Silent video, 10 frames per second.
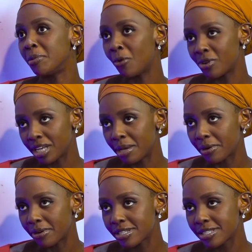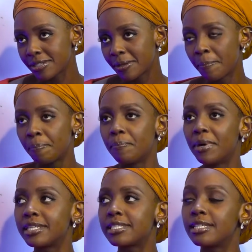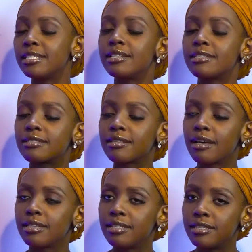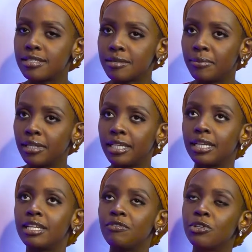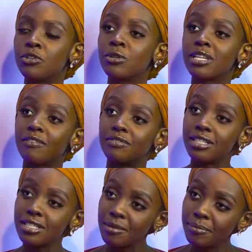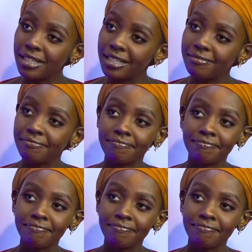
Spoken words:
more glamorous, but it is a discipline. And if you do not have discipline,